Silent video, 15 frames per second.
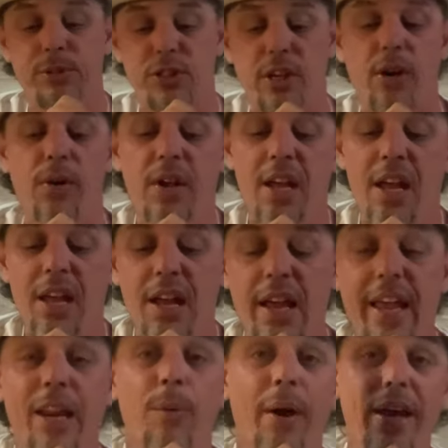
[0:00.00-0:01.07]
So
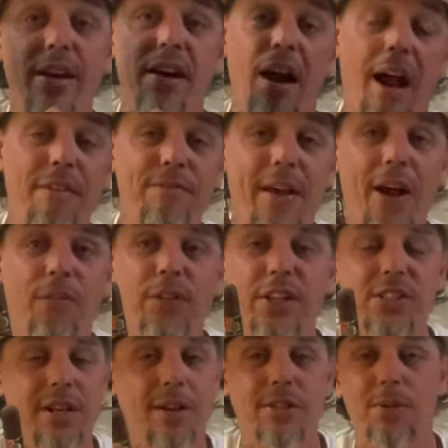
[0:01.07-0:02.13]
anyway, I found
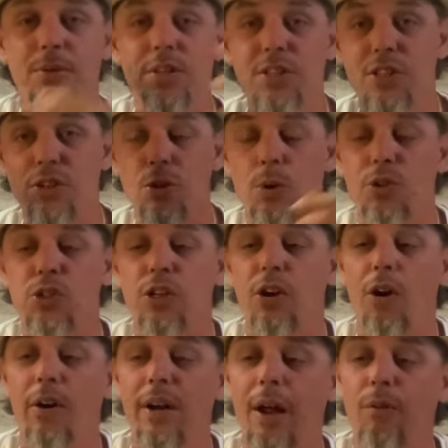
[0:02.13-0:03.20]
this, and I was like, well, this is a newer
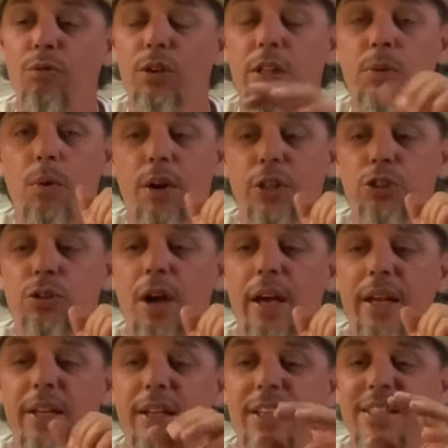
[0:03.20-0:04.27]
cigar, and I really want to try
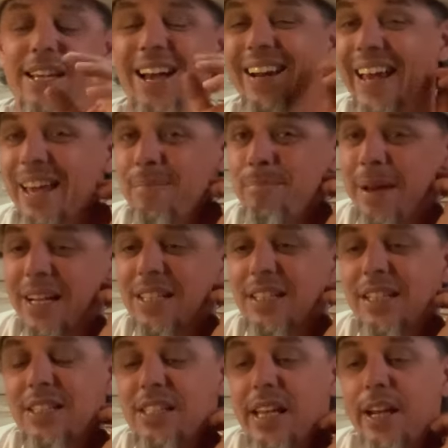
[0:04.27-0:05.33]
it. It's got a
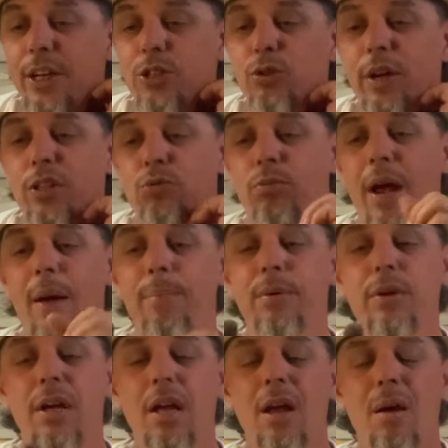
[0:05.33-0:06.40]
Mexican San Andreas
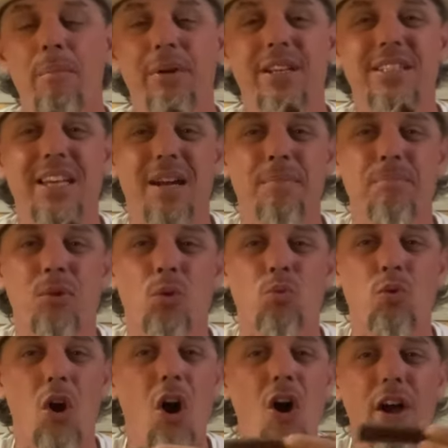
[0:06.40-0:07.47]
wrapper, but it's got a
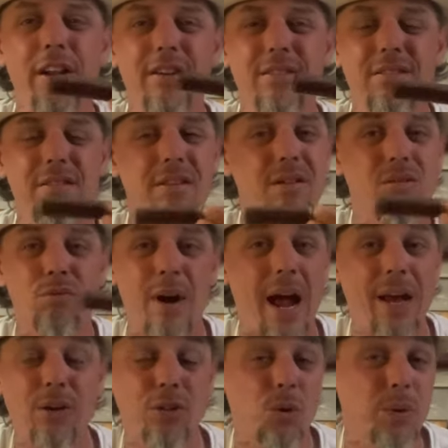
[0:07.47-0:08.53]
Moron.
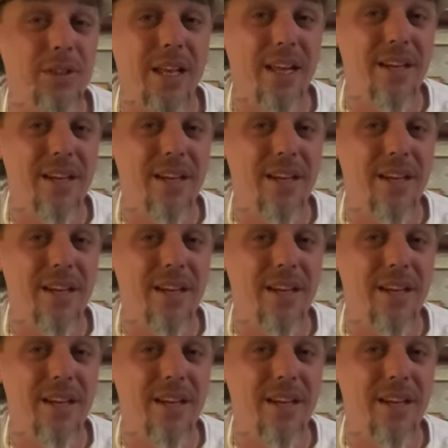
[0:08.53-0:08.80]
I don't know what that